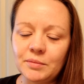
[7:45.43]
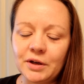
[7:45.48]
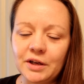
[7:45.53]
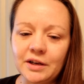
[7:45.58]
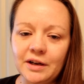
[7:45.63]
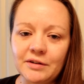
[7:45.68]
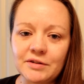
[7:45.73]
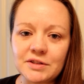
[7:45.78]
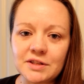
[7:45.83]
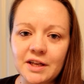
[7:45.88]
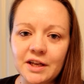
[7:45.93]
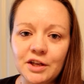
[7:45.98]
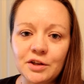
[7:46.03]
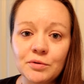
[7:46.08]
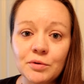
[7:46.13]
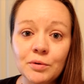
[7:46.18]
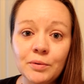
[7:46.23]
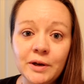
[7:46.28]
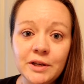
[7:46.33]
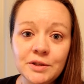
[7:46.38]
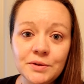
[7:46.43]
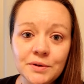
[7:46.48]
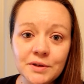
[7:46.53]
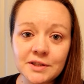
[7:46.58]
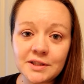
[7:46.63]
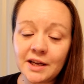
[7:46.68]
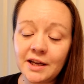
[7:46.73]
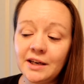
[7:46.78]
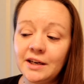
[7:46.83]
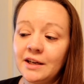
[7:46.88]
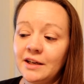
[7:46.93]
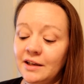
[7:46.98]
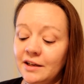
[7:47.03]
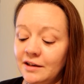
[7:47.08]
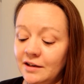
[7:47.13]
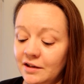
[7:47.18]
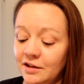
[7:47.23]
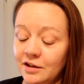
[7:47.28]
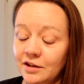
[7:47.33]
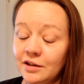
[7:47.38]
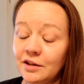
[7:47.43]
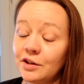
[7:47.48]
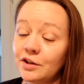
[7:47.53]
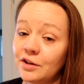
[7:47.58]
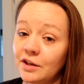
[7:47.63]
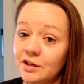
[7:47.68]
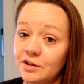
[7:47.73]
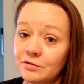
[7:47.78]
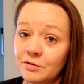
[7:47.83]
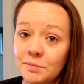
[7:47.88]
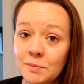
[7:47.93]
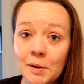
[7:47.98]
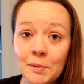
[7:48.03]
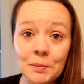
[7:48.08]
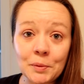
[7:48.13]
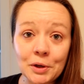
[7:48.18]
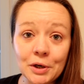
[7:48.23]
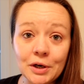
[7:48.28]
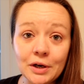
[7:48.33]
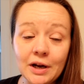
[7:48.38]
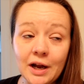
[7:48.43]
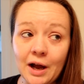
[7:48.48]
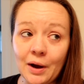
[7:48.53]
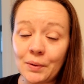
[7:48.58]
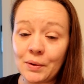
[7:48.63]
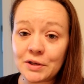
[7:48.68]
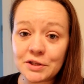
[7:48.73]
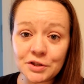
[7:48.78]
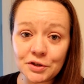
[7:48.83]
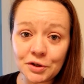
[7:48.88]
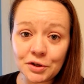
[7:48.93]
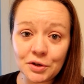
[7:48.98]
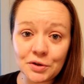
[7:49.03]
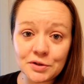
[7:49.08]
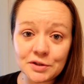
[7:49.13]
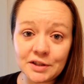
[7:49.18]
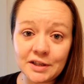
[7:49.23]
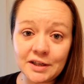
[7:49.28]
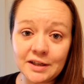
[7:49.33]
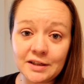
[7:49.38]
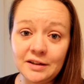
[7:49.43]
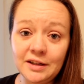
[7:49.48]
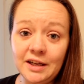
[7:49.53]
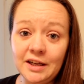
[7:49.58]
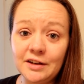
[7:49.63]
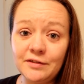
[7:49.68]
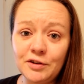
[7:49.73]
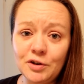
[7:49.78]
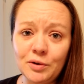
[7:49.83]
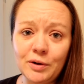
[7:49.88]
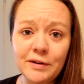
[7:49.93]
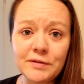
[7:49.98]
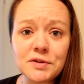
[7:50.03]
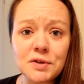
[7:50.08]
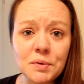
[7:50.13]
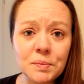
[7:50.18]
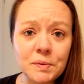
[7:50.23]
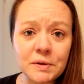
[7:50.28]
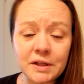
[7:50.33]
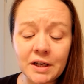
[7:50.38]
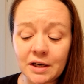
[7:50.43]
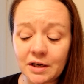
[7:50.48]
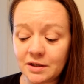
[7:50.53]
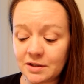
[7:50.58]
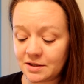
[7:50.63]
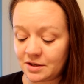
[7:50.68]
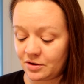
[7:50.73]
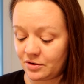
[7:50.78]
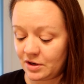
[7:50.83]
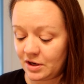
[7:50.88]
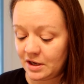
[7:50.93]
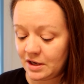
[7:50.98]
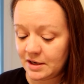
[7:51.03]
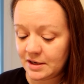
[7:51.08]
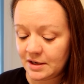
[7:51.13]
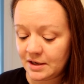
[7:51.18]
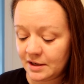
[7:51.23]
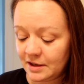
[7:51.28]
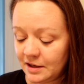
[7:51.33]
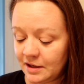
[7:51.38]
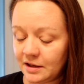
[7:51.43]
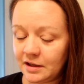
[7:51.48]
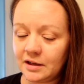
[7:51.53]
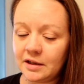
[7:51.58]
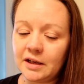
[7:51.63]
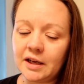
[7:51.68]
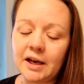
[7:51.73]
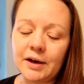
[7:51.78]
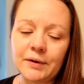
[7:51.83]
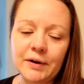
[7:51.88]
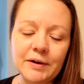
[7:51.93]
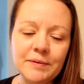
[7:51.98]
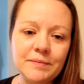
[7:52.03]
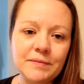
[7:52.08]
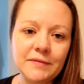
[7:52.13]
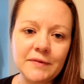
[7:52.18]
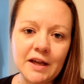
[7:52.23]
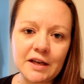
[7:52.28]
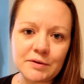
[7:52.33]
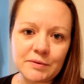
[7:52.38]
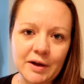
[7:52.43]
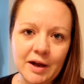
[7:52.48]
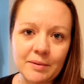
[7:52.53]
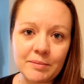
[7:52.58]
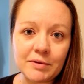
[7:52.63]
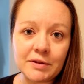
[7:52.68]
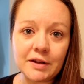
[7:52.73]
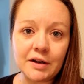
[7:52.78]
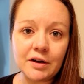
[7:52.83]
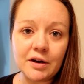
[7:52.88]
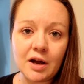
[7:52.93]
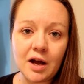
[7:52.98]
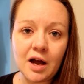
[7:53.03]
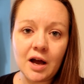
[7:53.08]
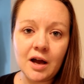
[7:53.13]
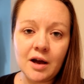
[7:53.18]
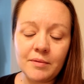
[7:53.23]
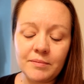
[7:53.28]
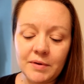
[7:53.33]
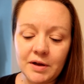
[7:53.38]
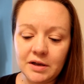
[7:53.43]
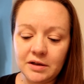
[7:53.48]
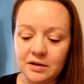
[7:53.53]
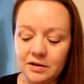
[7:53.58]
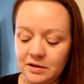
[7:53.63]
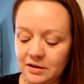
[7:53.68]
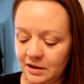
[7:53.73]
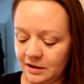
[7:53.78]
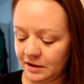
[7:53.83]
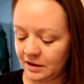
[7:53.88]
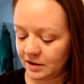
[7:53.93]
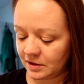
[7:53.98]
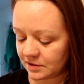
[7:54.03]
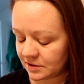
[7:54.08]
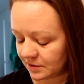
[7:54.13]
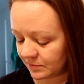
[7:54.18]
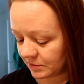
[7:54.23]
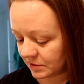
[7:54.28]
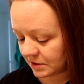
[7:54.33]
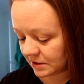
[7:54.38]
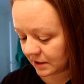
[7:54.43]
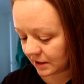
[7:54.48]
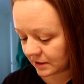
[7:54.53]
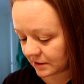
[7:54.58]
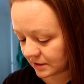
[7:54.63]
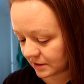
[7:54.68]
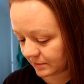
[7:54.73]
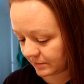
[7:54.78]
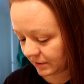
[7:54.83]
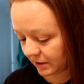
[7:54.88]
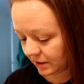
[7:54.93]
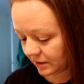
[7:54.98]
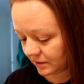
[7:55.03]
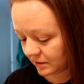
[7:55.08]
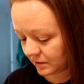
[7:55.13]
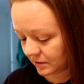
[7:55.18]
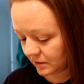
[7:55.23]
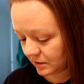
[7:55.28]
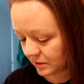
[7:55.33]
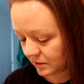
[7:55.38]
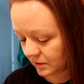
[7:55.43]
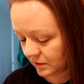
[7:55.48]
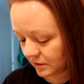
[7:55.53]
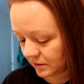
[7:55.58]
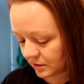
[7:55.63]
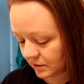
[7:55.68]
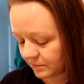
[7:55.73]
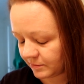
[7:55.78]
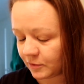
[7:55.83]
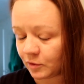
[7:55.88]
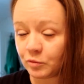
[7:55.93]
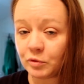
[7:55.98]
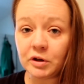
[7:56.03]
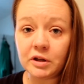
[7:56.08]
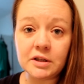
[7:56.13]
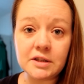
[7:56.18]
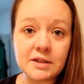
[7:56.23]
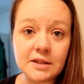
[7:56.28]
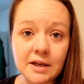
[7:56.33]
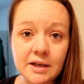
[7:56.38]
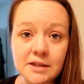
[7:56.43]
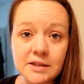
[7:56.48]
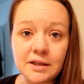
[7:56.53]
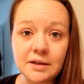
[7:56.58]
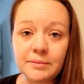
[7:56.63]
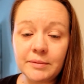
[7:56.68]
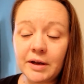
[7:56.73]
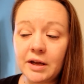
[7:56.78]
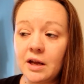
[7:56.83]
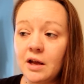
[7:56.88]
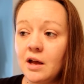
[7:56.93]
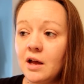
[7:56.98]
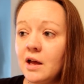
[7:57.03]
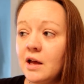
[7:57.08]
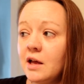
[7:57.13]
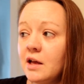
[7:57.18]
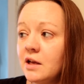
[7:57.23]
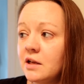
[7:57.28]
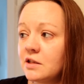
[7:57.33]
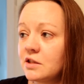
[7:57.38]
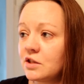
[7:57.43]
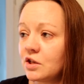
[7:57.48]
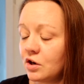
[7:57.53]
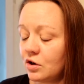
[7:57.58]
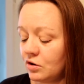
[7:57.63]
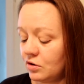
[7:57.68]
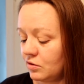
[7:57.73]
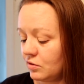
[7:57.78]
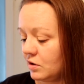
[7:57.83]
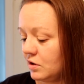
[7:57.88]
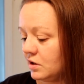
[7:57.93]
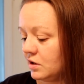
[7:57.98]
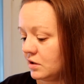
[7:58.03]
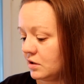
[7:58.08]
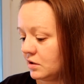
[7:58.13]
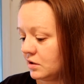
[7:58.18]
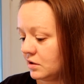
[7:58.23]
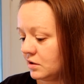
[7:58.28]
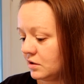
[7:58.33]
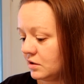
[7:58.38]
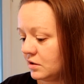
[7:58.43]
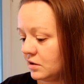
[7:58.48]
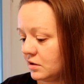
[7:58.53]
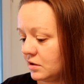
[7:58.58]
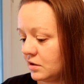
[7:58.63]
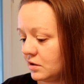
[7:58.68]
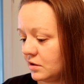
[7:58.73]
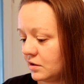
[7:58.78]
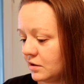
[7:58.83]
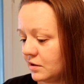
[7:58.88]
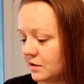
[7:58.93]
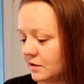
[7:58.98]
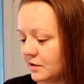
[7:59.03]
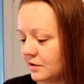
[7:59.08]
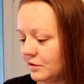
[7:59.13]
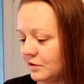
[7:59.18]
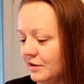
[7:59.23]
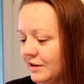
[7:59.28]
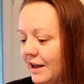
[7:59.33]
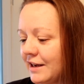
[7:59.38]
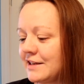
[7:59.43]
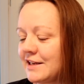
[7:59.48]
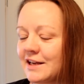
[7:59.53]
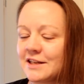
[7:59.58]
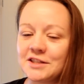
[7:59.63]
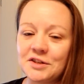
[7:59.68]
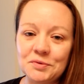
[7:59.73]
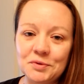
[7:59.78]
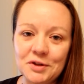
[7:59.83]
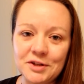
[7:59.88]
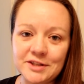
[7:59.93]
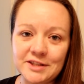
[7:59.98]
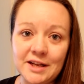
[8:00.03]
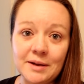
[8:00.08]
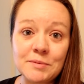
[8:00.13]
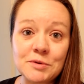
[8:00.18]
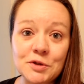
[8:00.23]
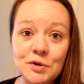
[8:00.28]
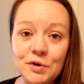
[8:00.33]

But I was like, you were way too excited. You need to remember, how else are your clothes gonna clean if you don't have soap in there? So anyway, that's what happened there. Um, I think someone's texted me. Will has texted me. So I texted Will the same